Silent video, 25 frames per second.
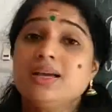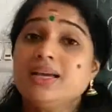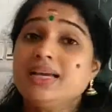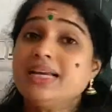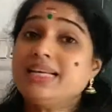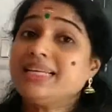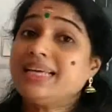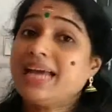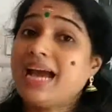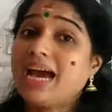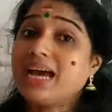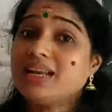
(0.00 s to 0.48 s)

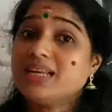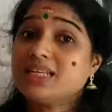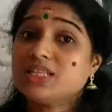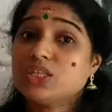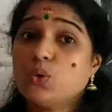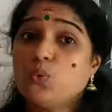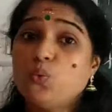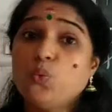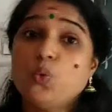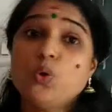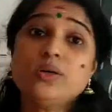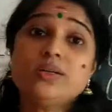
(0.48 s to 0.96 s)
It carries
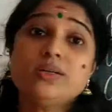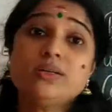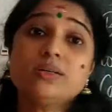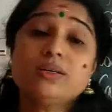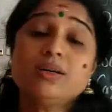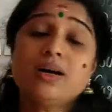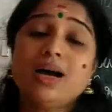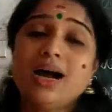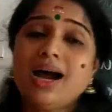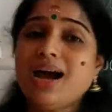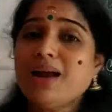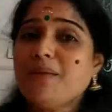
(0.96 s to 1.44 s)
the
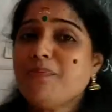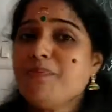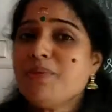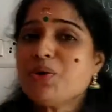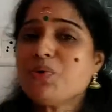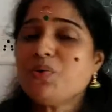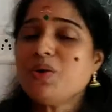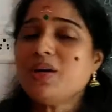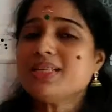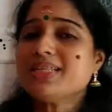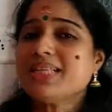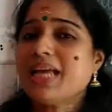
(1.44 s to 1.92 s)
water and
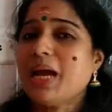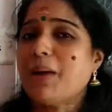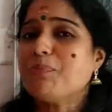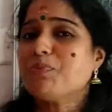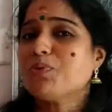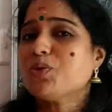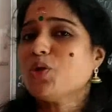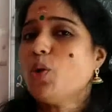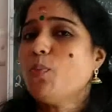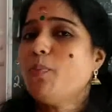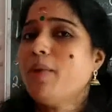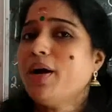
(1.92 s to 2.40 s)
minerals
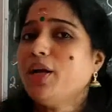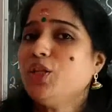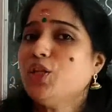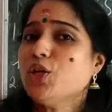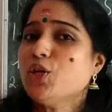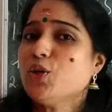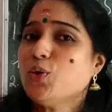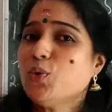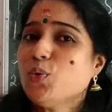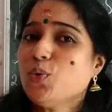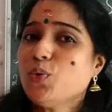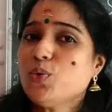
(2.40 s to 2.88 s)
absorbed by
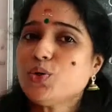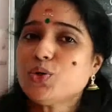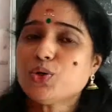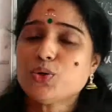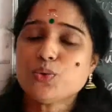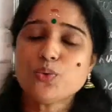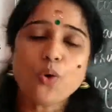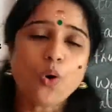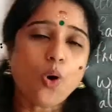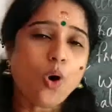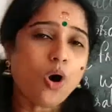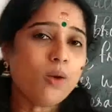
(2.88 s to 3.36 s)
the root
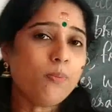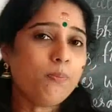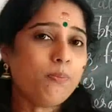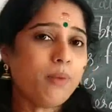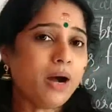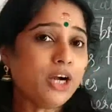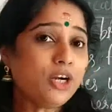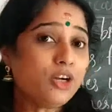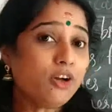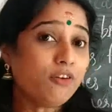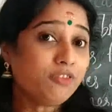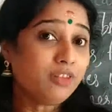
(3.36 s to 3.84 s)
to all
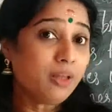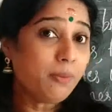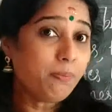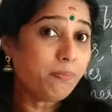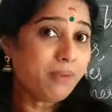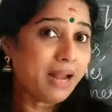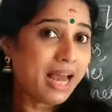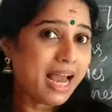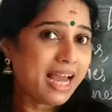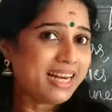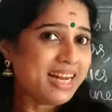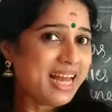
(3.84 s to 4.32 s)
part of the
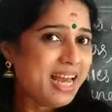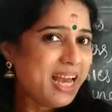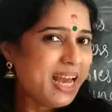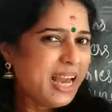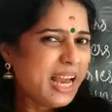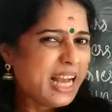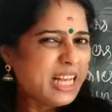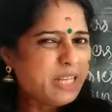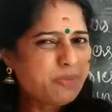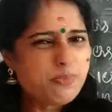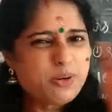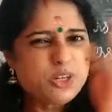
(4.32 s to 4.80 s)
plant,
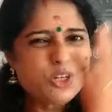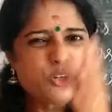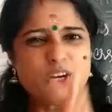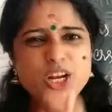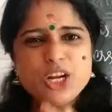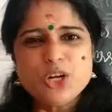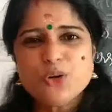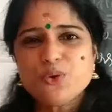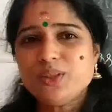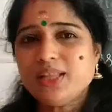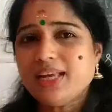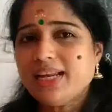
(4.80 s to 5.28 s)

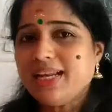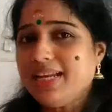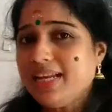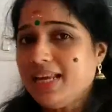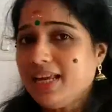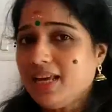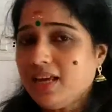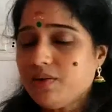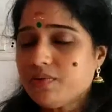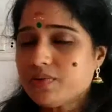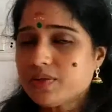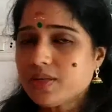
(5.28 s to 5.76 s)
especially to the
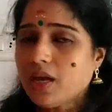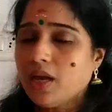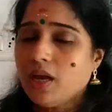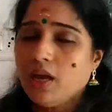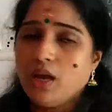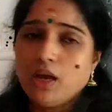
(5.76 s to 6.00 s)
leaves.